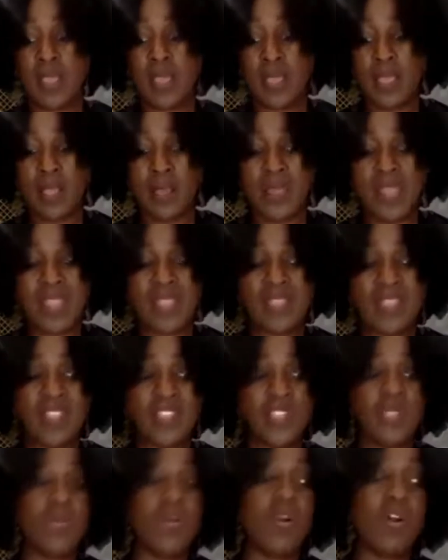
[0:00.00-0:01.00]
And then
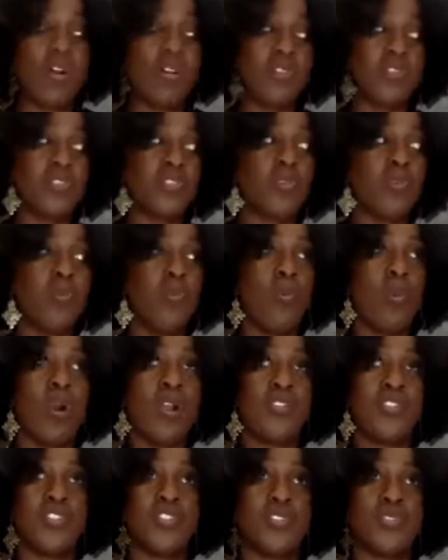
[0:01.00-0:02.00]
you also
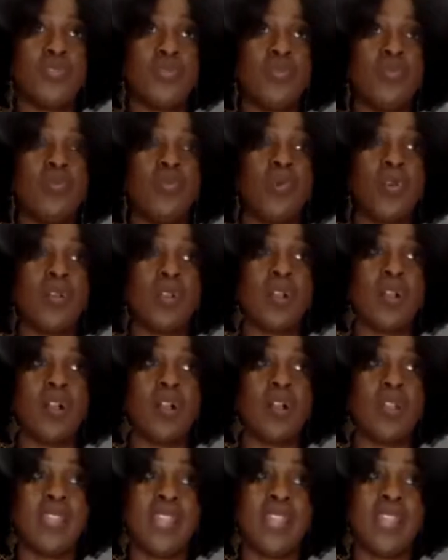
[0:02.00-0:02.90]
want to work on,